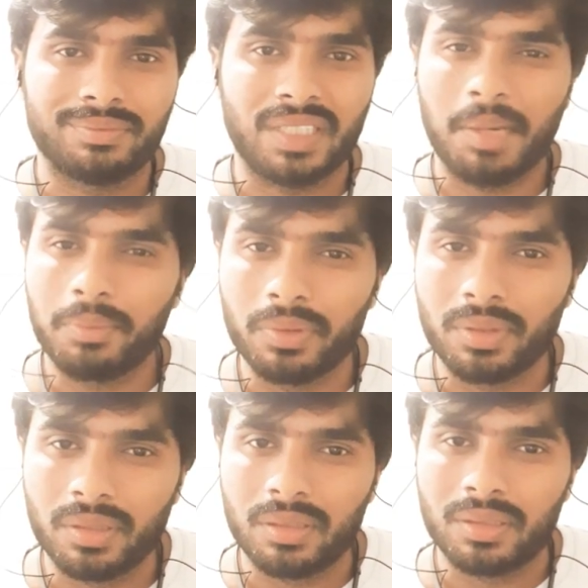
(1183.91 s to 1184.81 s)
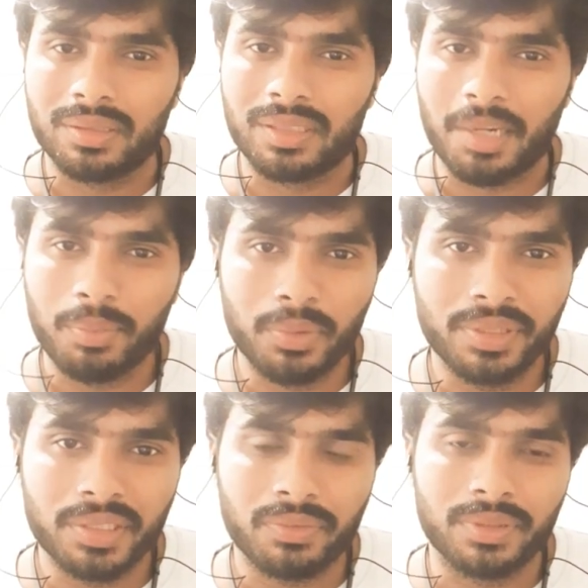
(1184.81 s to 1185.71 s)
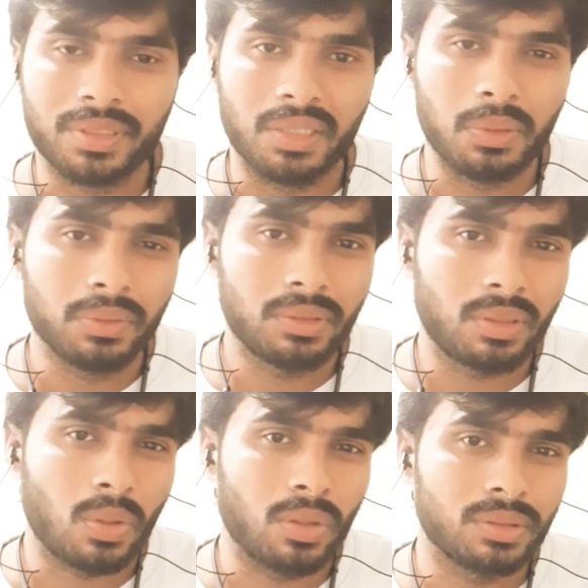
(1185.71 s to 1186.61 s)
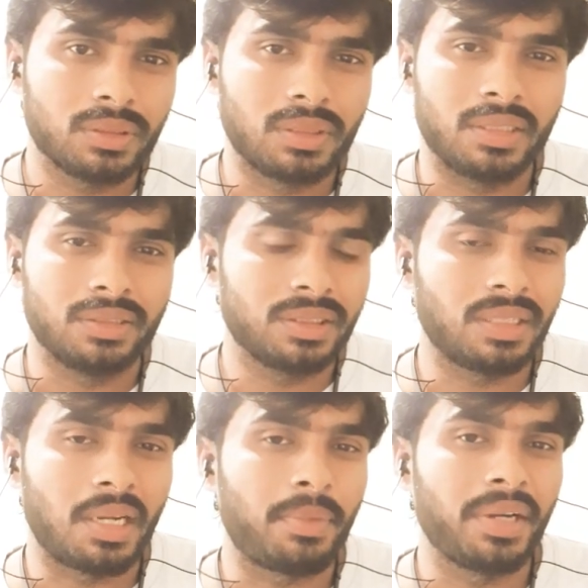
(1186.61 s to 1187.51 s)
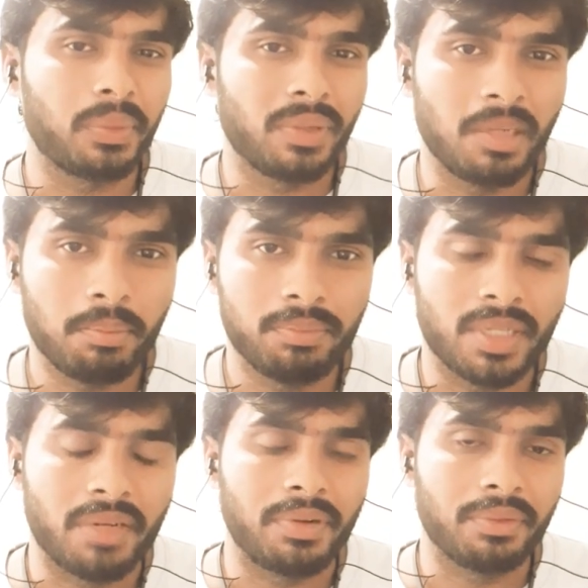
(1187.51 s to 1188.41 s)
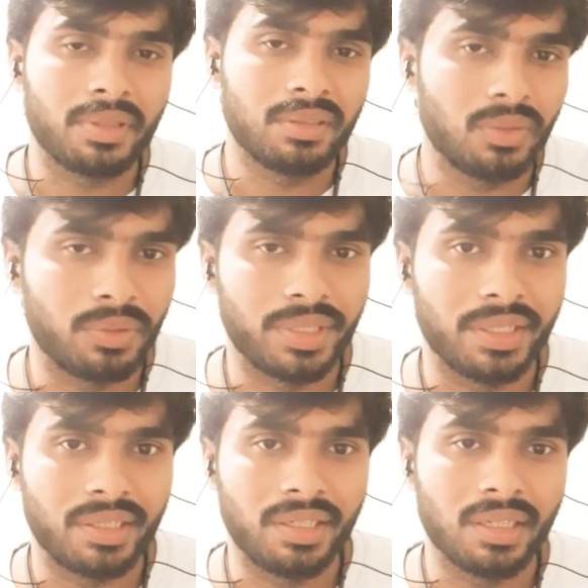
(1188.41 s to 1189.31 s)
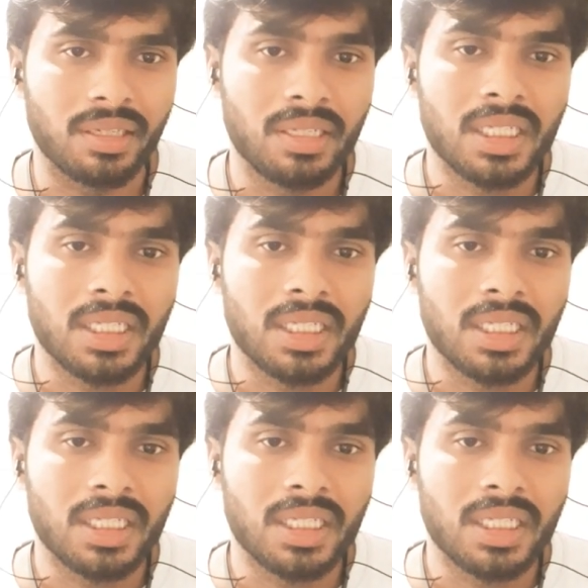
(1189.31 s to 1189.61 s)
I'm doing this for a good cause, and I'm trying to help everyone over in India.